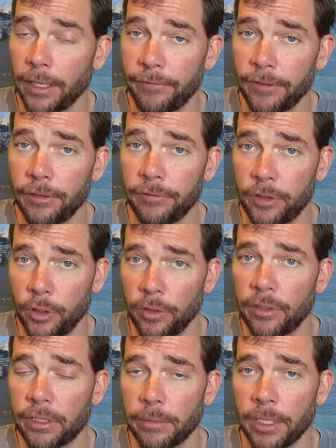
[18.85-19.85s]
If you've
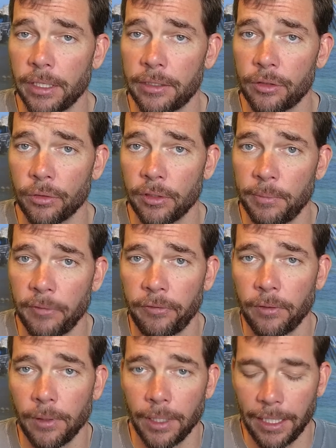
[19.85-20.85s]
used some of these tools
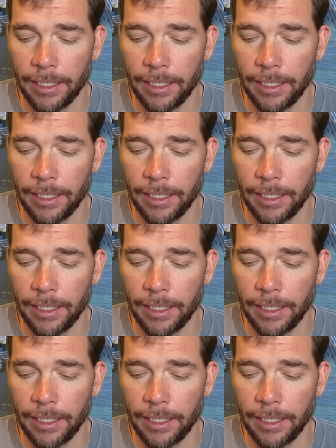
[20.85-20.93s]
before,